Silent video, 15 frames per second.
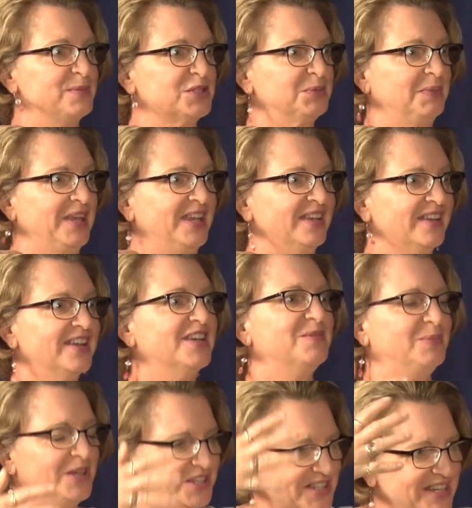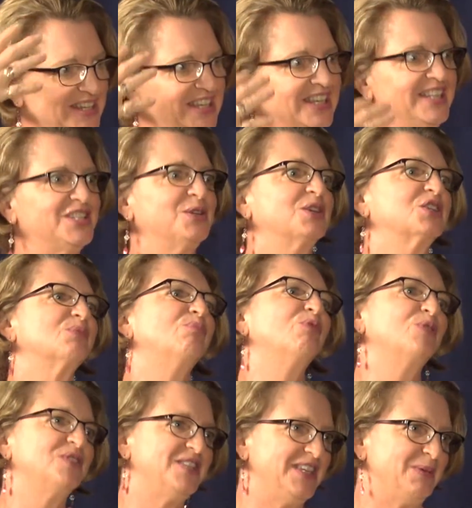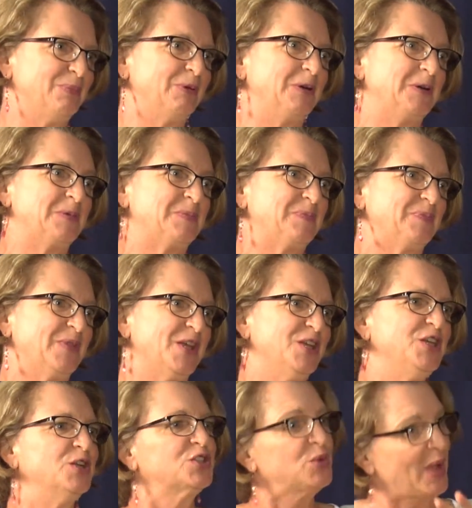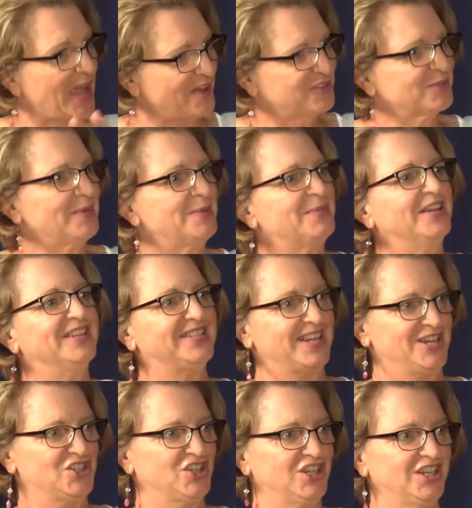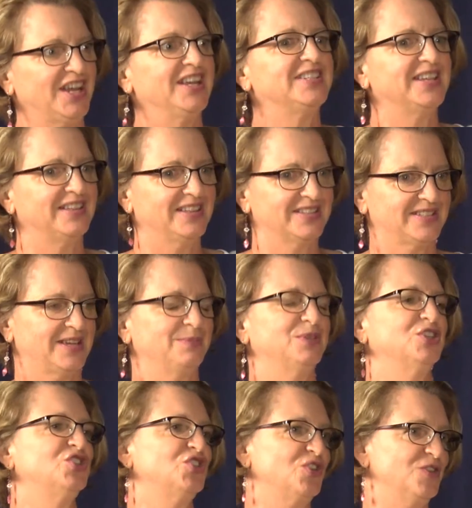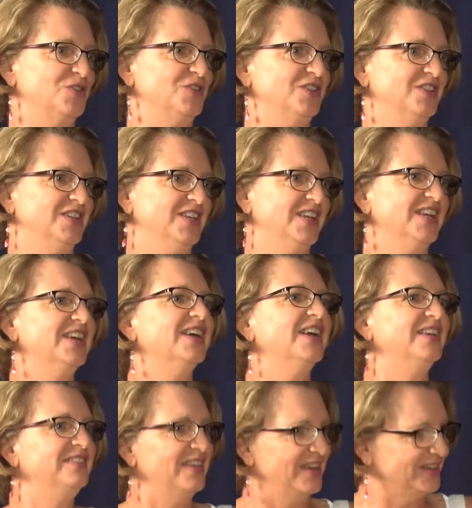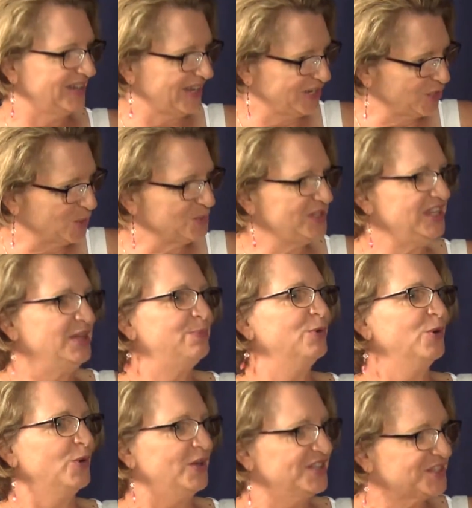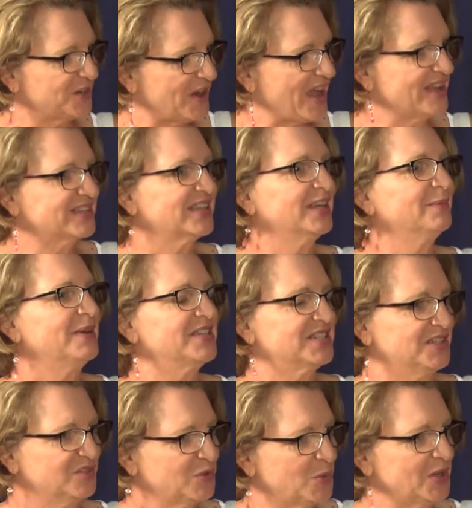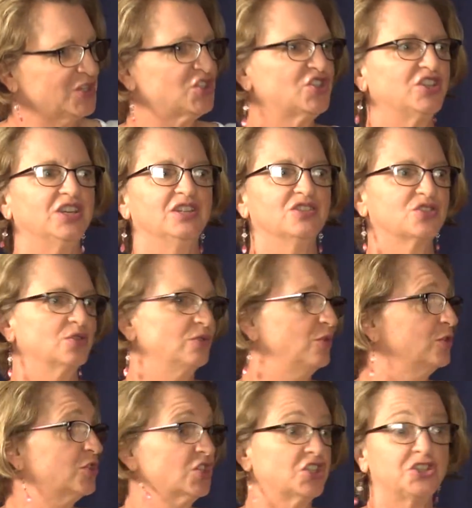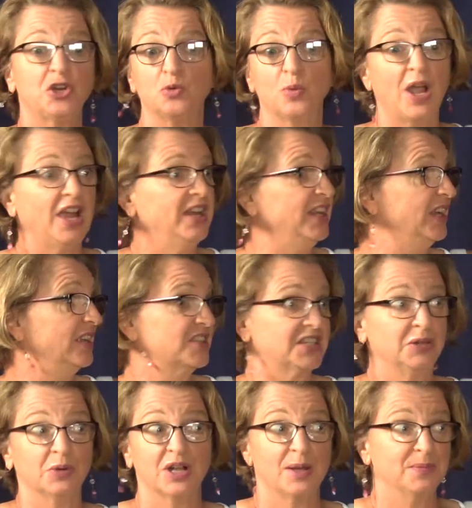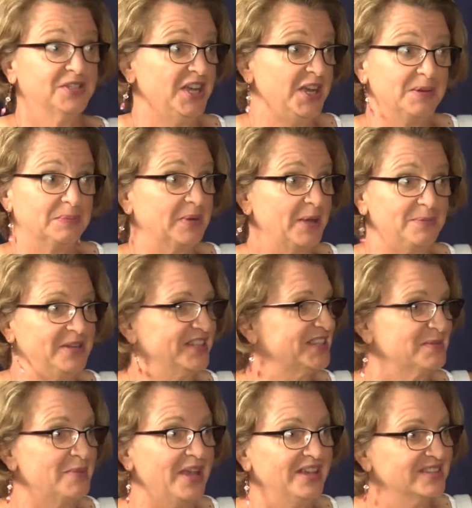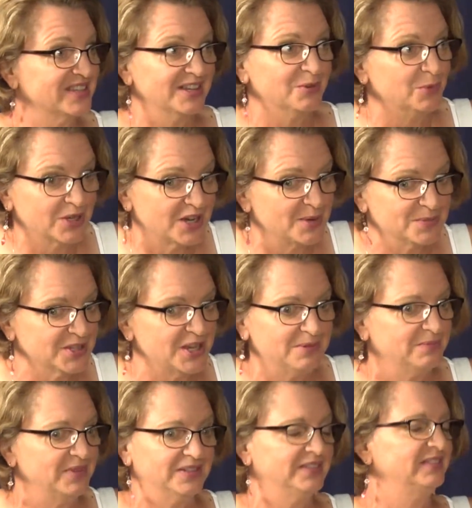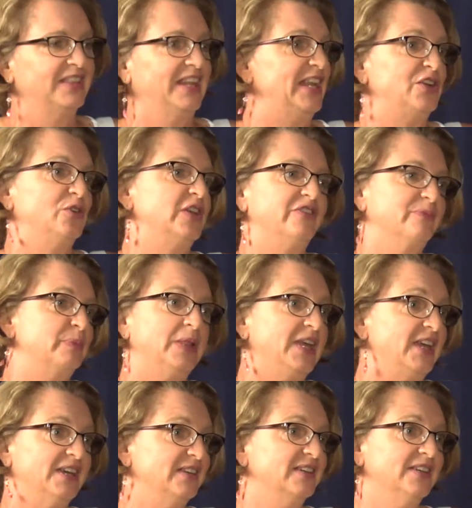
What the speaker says: to me, because I needed to explore deeper. So after my meditation, I take that time to journal and go deeper and start asking myself questions, or just start writing and see what comes up. I mean, it's amazing what comes up that I don't even plan.